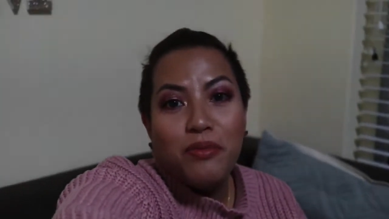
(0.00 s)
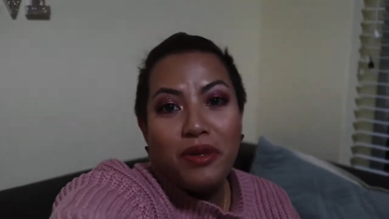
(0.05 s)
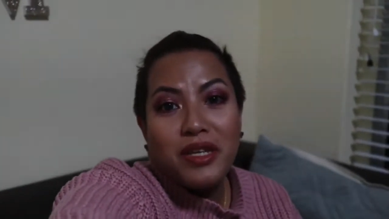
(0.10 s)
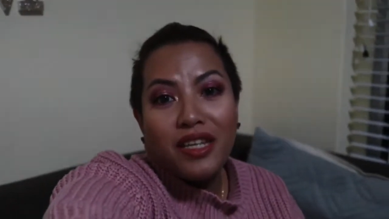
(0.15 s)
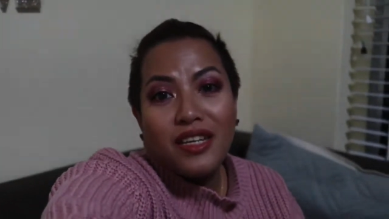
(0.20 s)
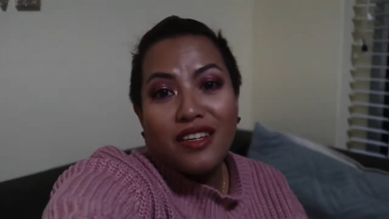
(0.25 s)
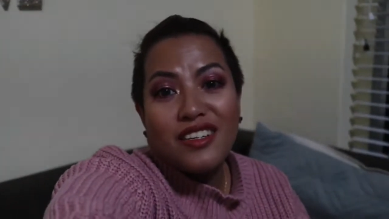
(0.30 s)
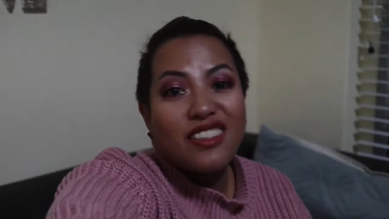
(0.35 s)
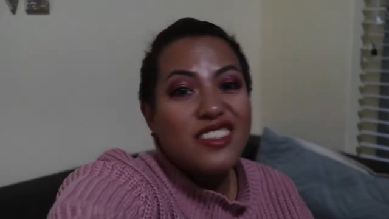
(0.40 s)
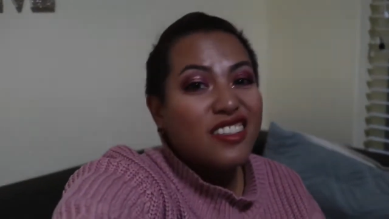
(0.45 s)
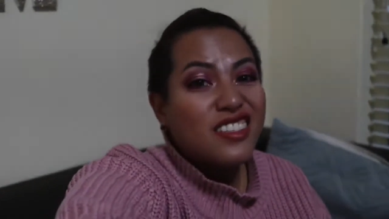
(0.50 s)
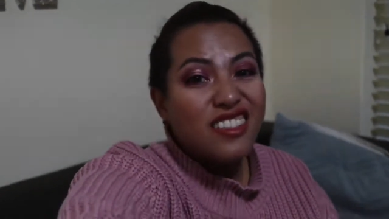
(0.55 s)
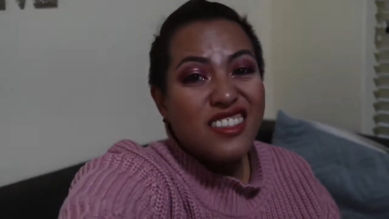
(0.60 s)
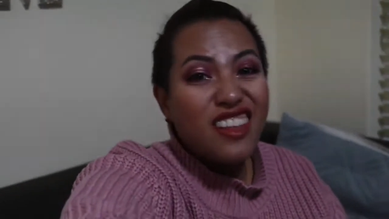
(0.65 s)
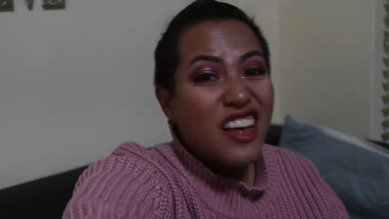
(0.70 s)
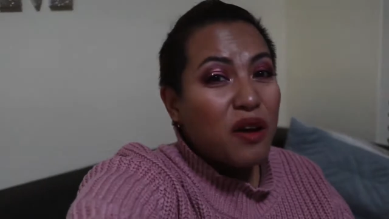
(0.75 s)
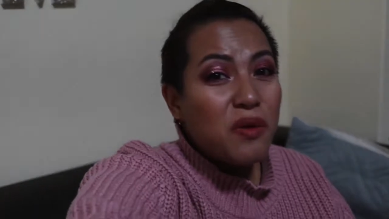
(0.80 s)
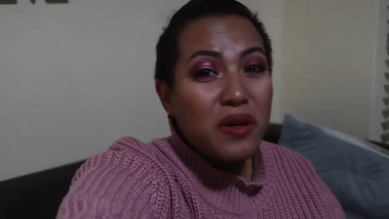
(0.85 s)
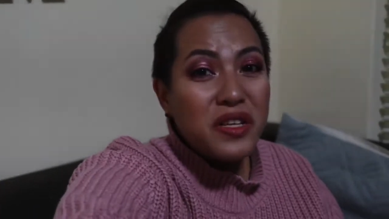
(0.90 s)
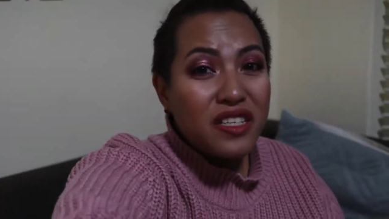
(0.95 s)
because
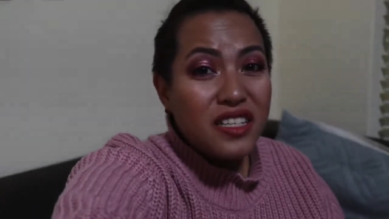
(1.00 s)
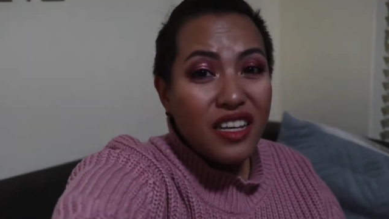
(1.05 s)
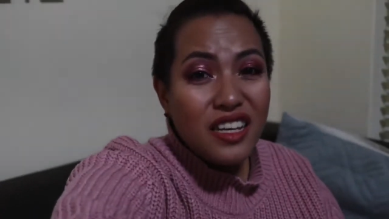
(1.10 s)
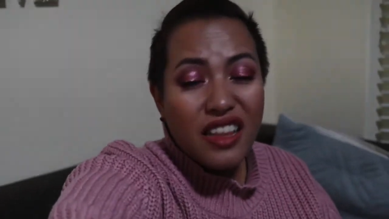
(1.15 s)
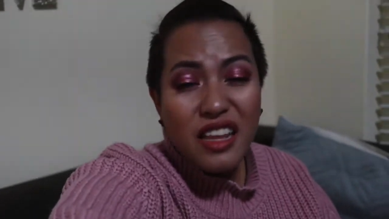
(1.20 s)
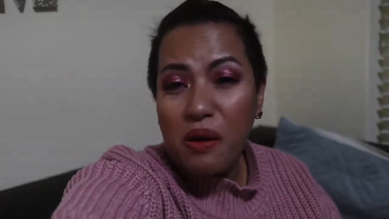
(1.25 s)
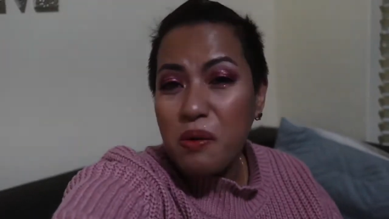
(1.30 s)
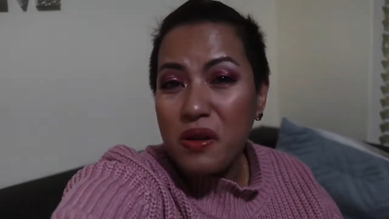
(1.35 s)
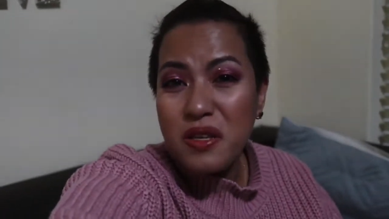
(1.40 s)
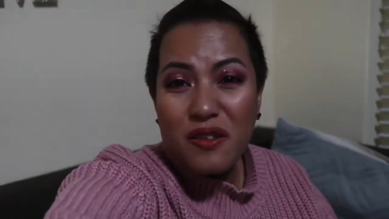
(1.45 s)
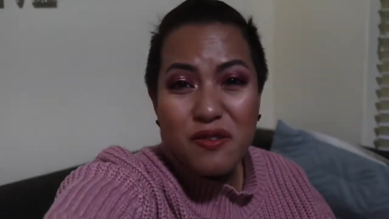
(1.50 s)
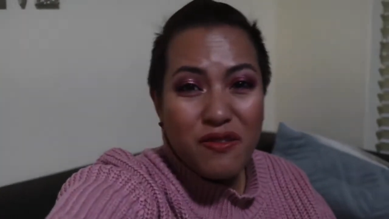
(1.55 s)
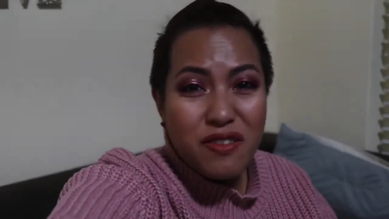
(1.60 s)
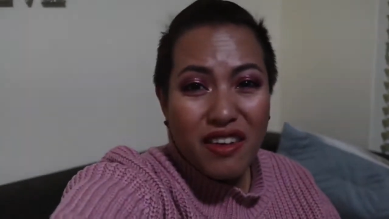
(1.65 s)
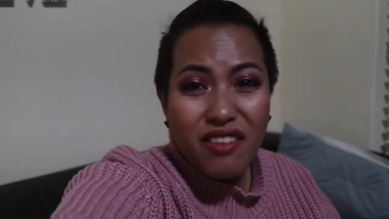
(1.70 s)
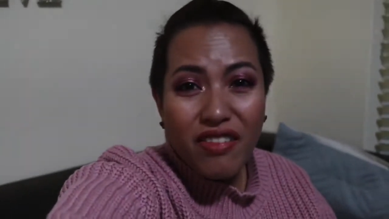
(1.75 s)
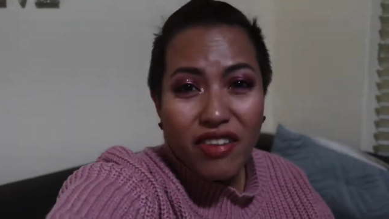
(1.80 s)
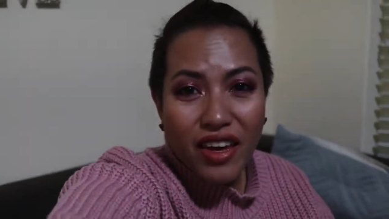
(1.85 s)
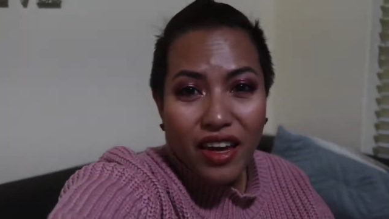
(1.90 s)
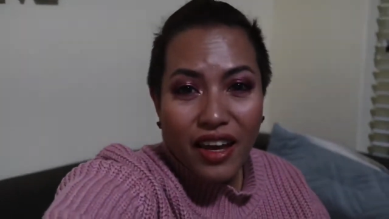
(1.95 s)
that was it. That was
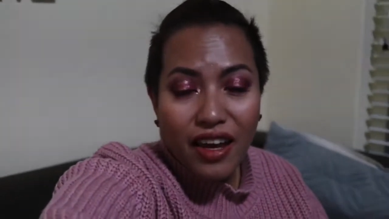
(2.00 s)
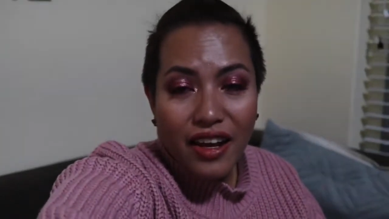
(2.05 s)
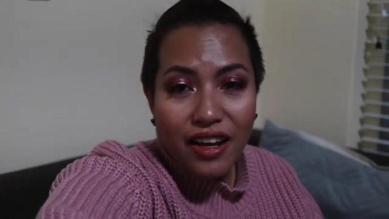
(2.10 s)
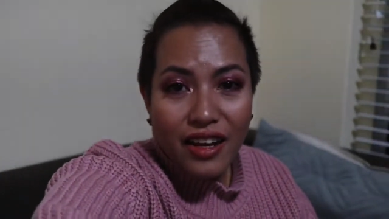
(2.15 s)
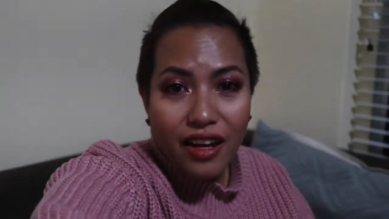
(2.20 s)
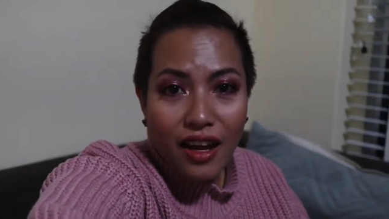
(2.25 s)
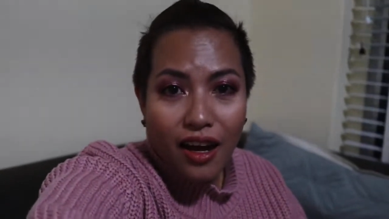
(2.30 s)
vivid.